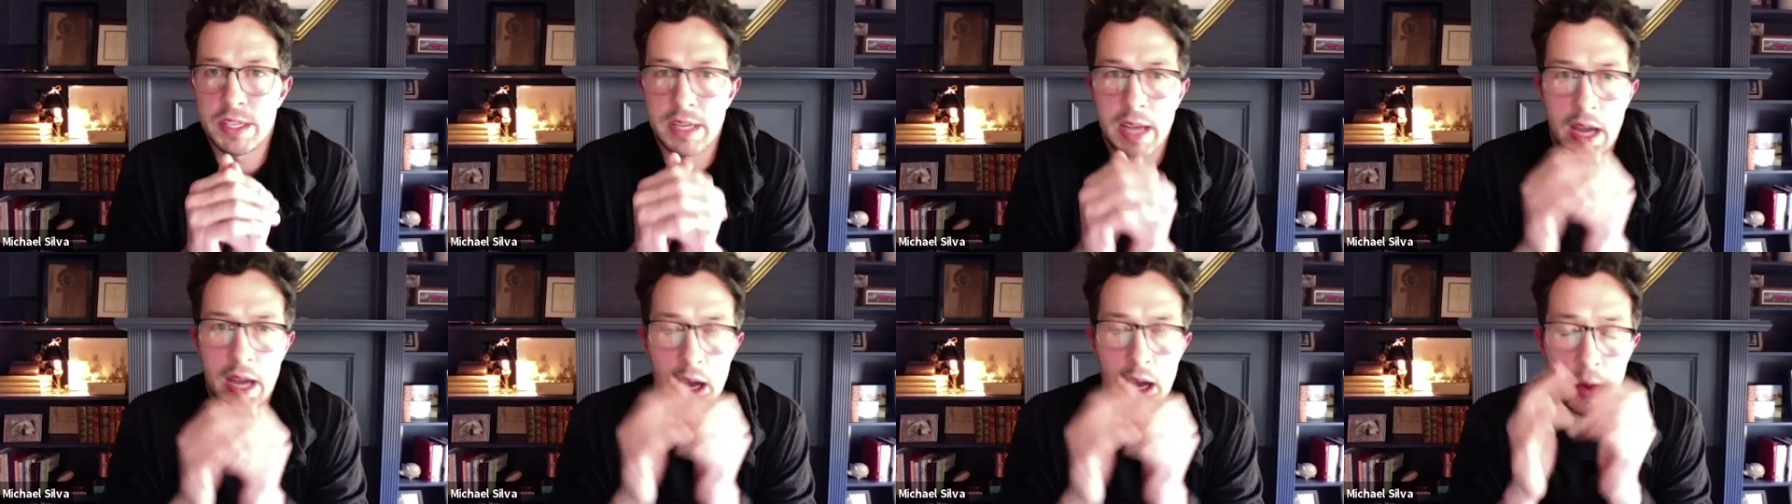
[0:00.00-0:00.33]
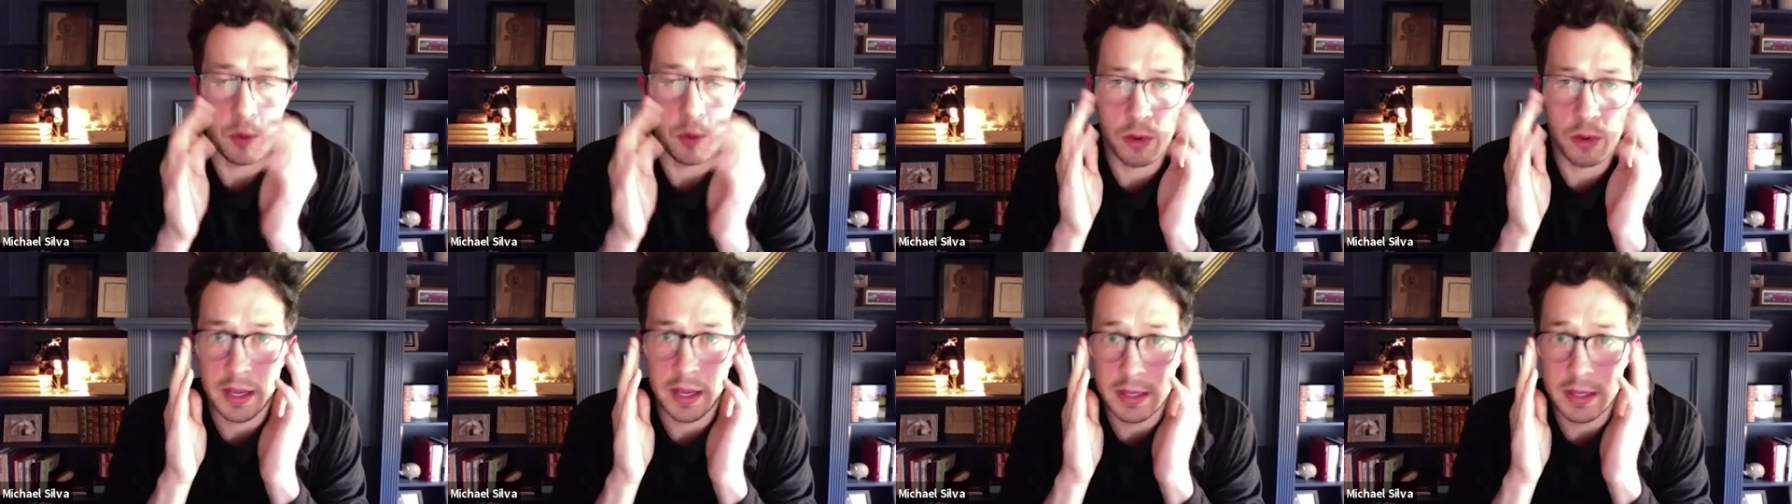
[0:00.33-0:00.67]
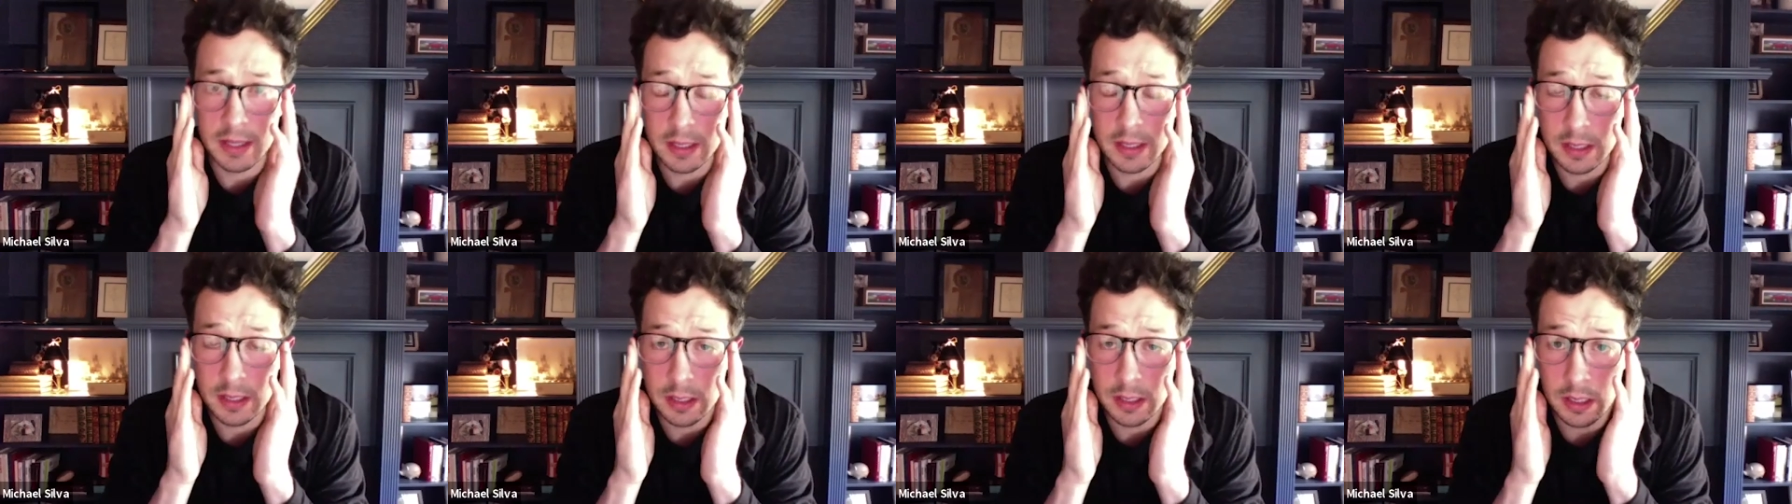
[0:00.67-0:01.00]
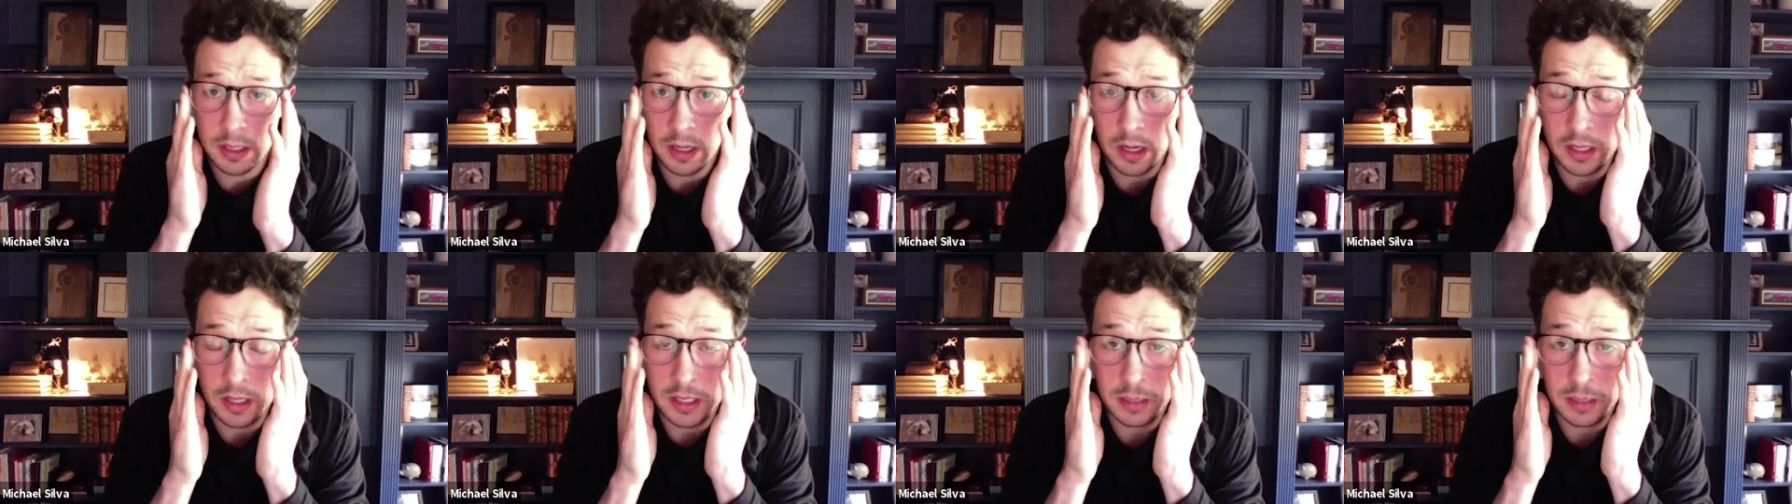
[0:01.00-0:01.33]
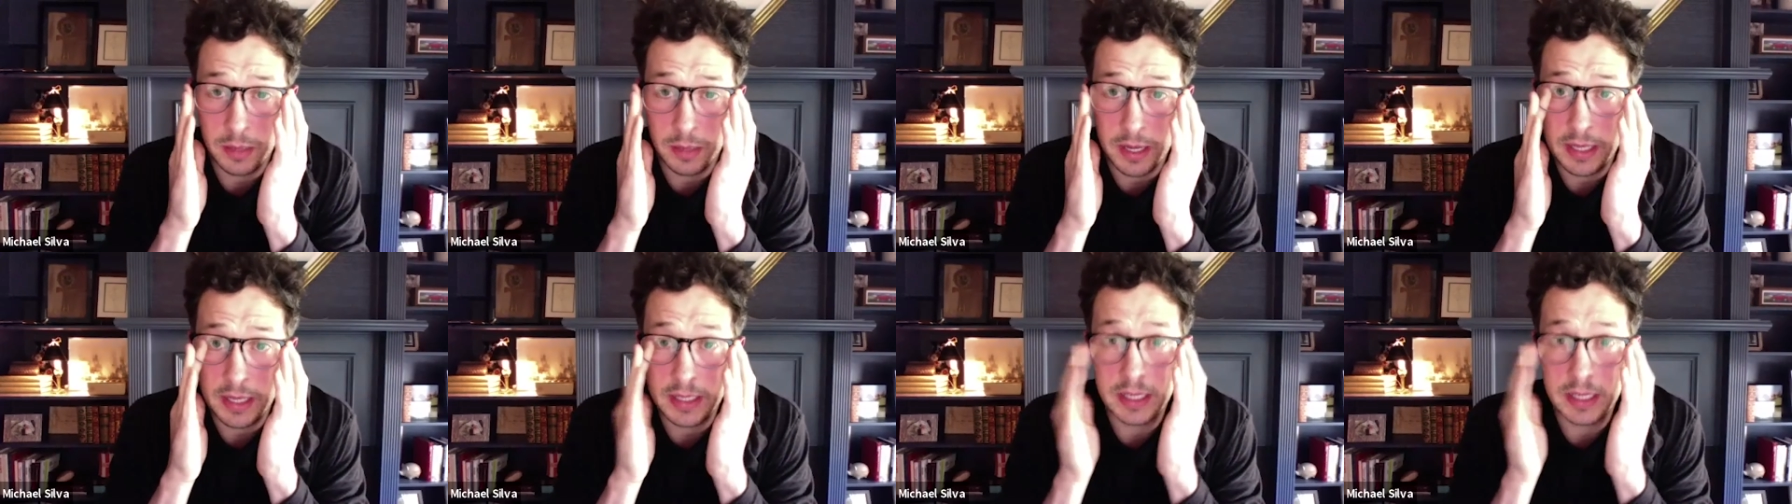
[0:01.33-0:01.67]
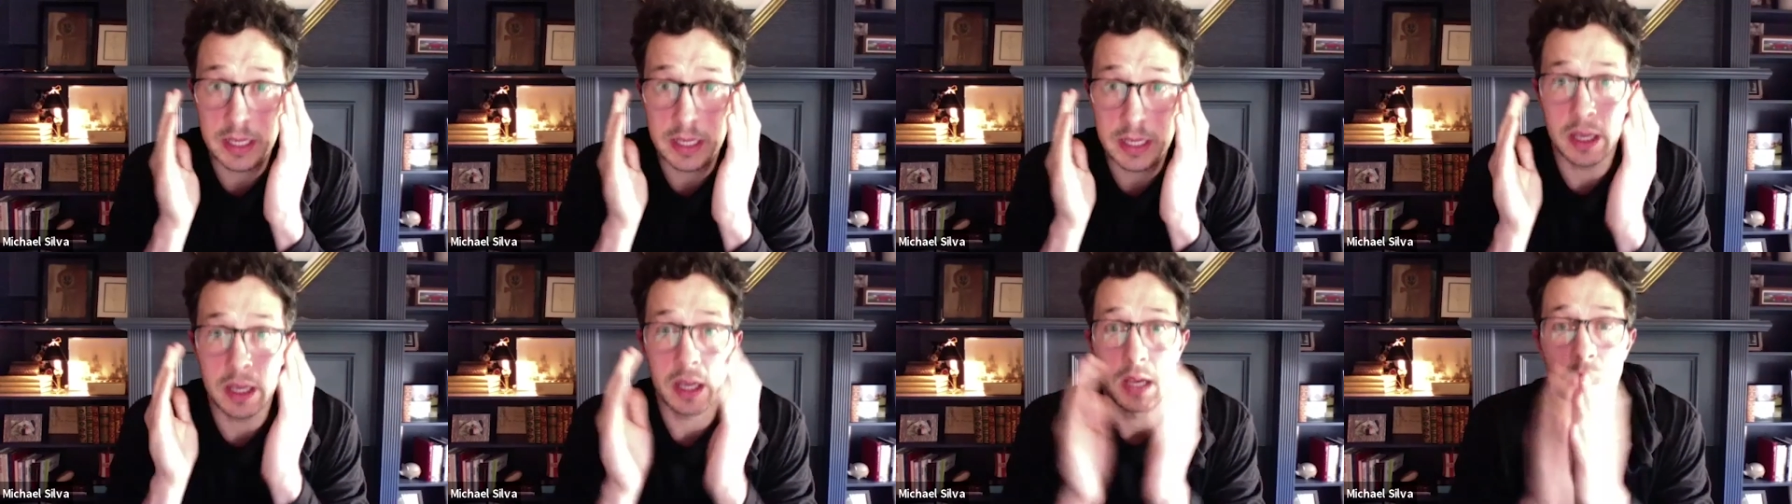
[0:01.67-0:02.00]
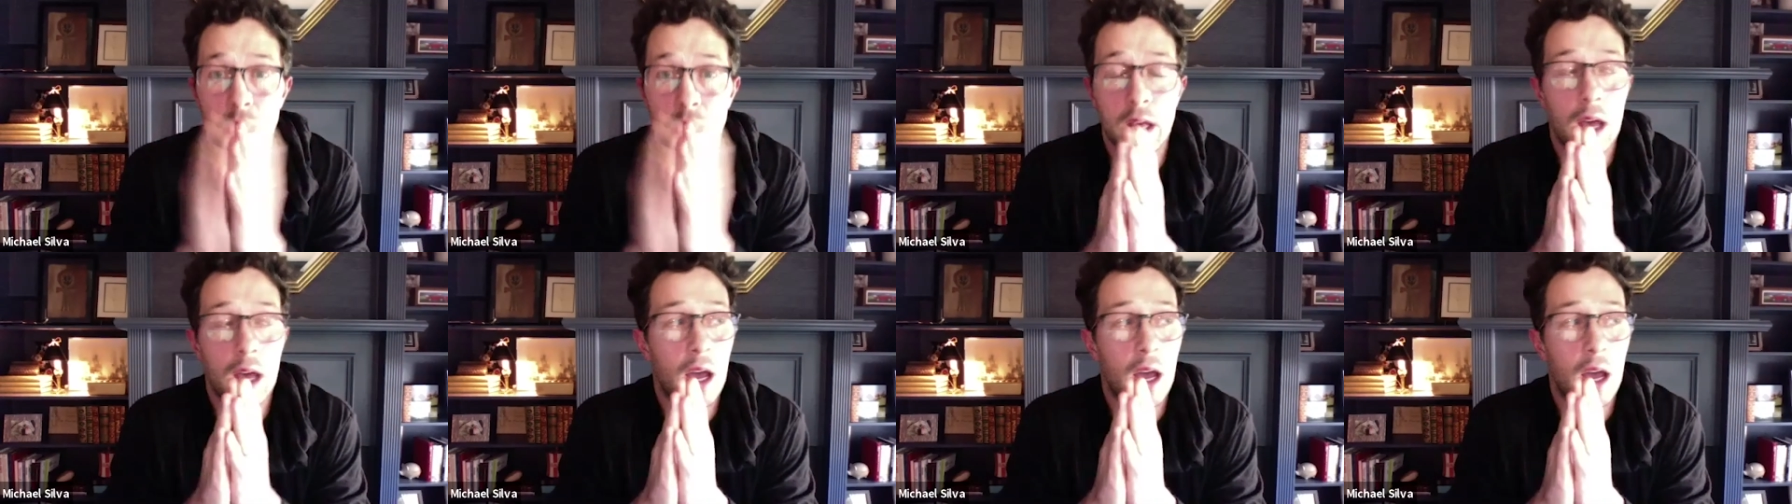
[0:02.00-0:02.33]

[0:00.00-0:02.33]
out, were like, this is an awesome idea.